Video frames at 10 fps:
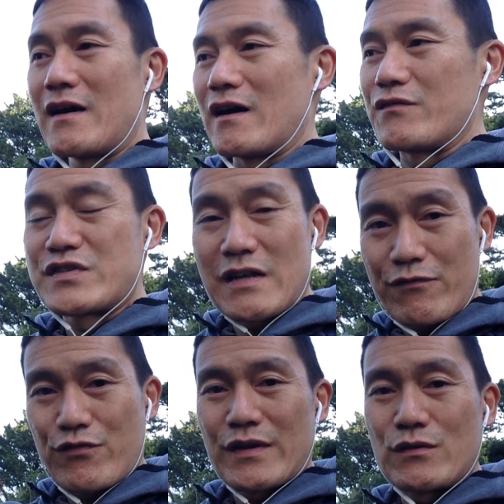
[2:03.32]
of
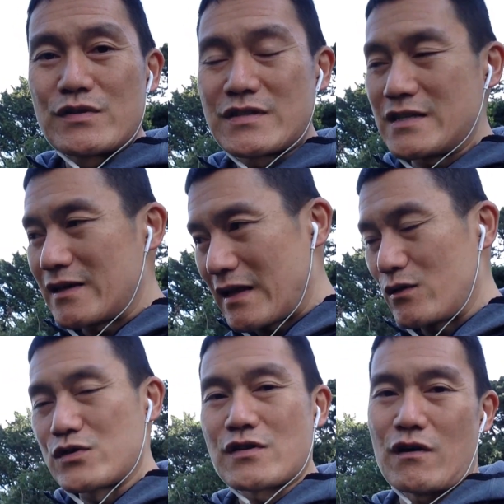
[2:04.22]
suffering, you see it and
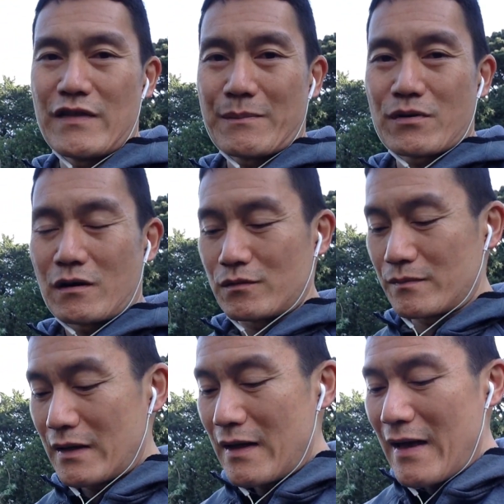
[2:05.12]
you solve that problem.
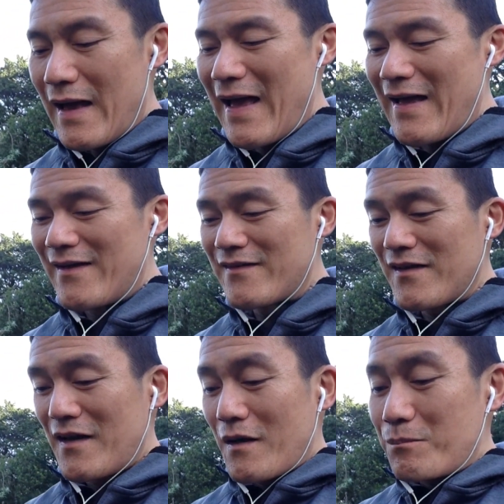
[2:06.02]
And
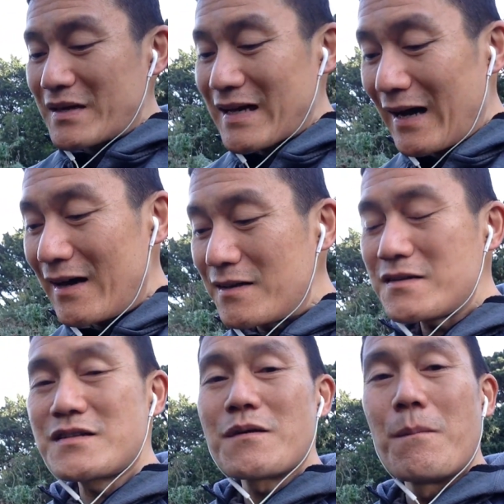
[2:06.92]

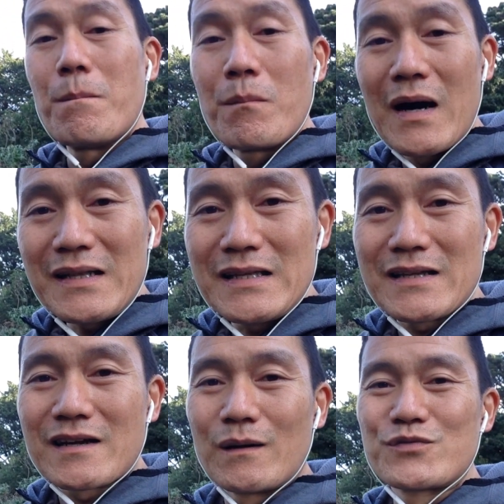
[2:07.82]
because money
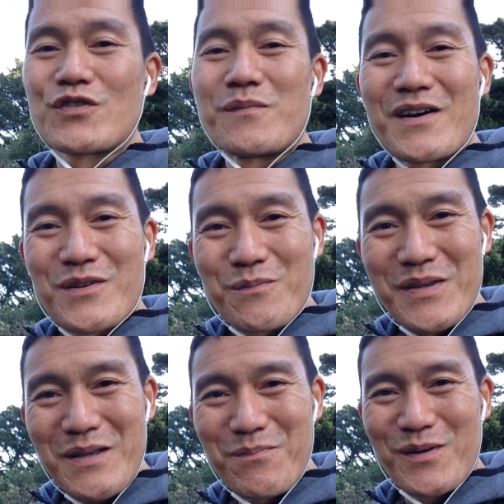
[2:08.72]
comes from other
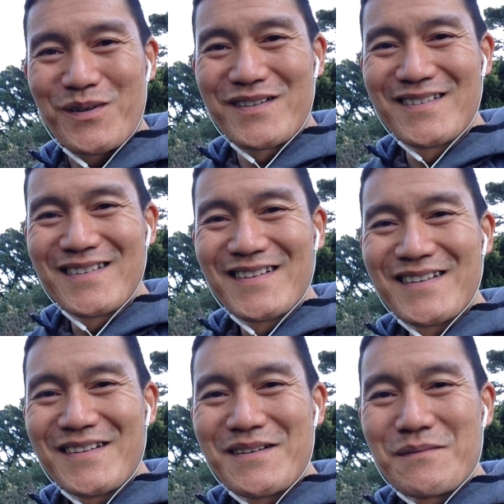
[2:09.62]
people,
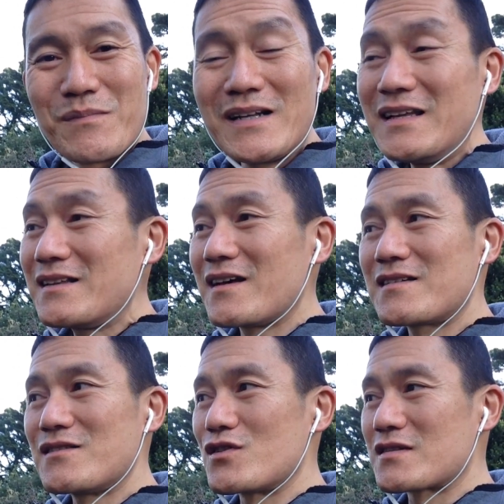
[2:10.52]
money
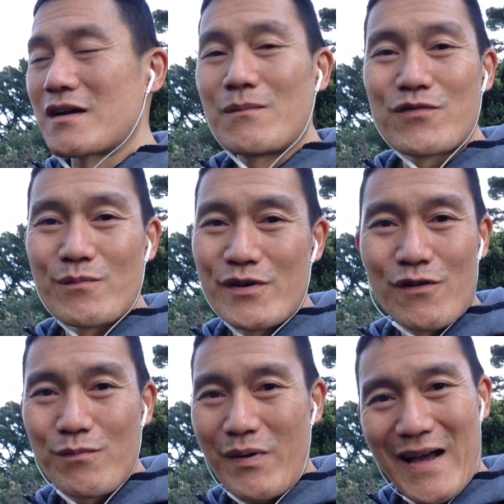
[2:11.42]
doesn't just come from your
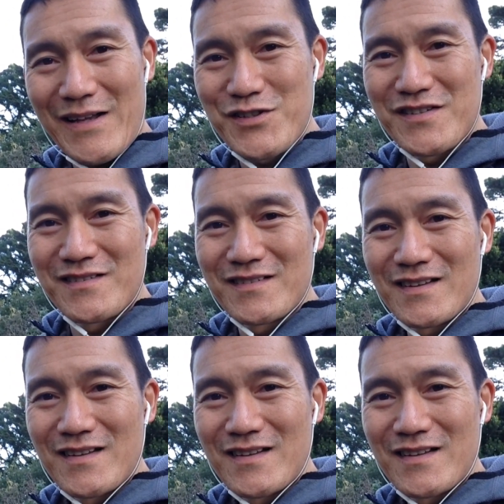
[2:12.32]
own passion